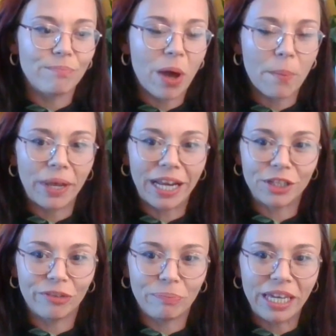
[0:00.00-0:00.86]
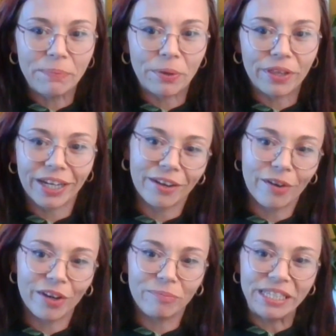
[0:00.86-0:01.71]
population of people that
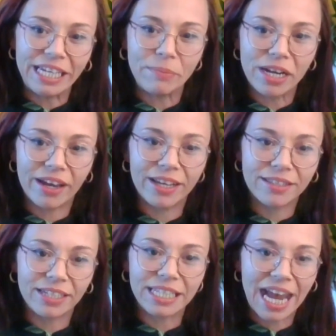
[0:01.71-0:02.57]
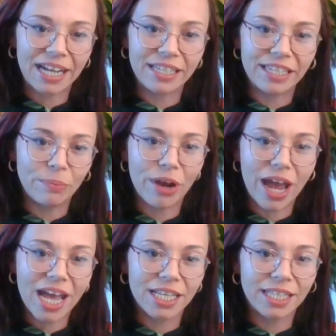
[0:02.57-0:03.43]
can kind of be demonized and attacked in the
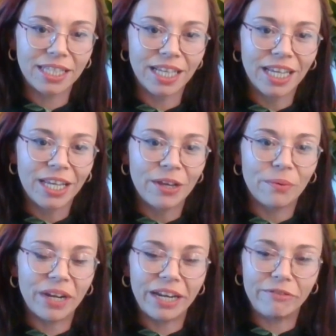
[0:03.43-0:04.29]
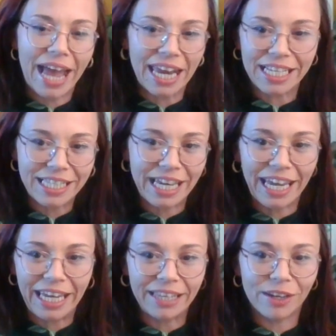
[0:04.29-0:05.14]
press, when in
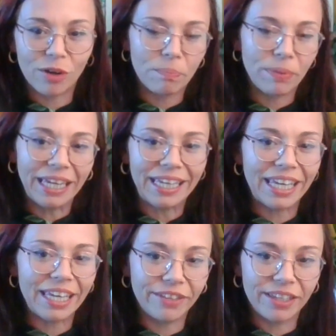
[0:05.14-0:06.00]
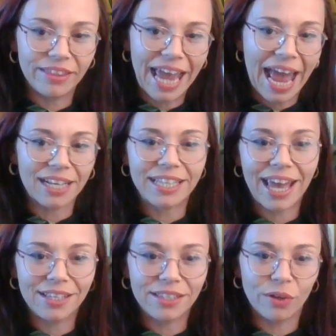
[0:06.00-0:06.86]
reality, they're not being given the
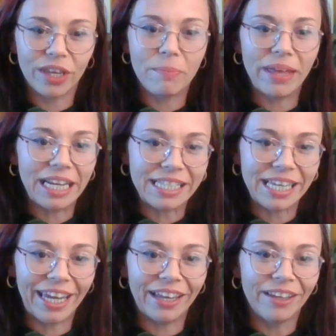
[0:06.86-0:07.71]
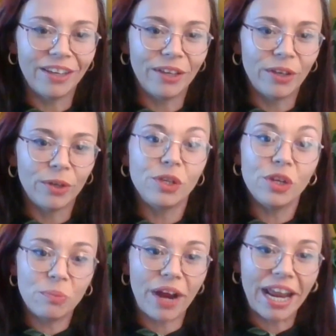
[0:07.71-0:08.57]
access or the ability
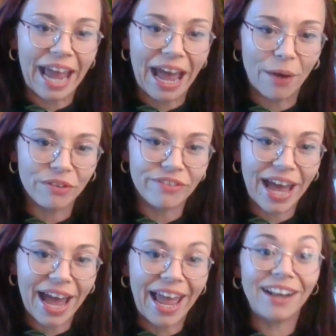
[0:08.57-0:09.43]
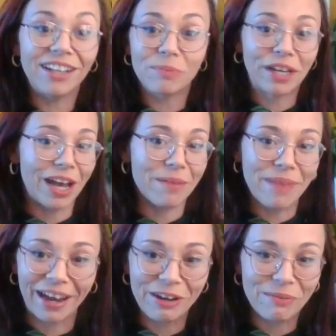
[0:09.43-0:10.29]
to break out of that and to
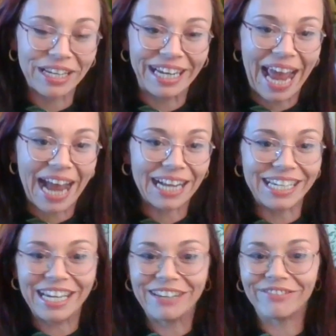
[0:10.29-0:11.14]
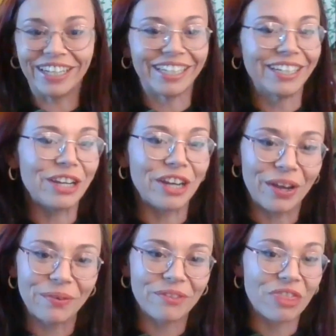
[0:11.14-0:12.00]
become economically active and,
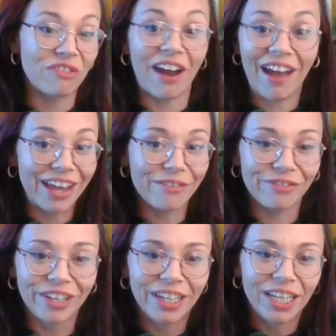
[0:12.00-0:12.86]
thrive.